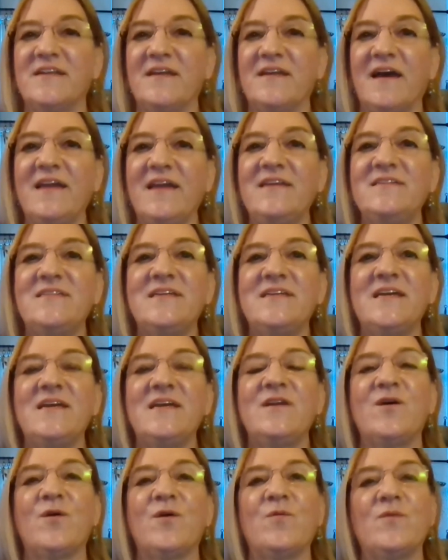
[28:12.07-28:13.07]

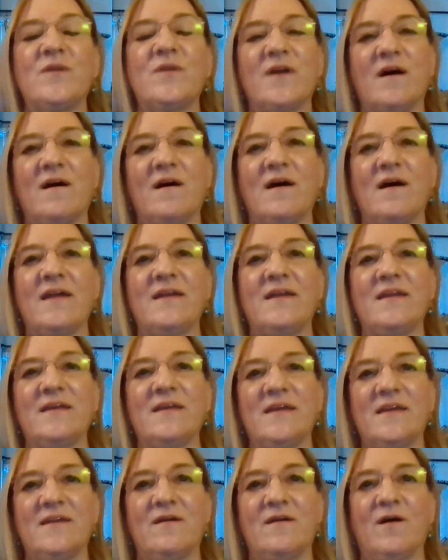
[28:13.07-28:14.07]

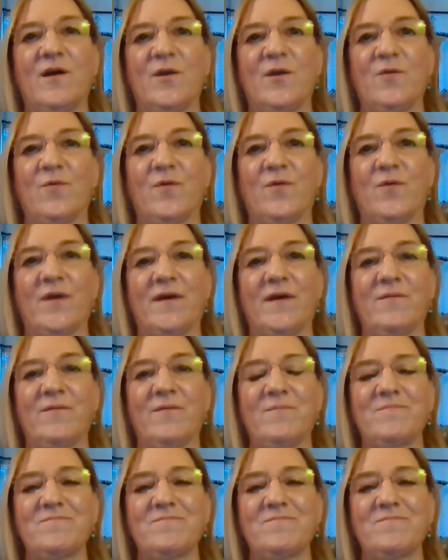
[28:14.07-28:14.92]
1909 inaugural gown.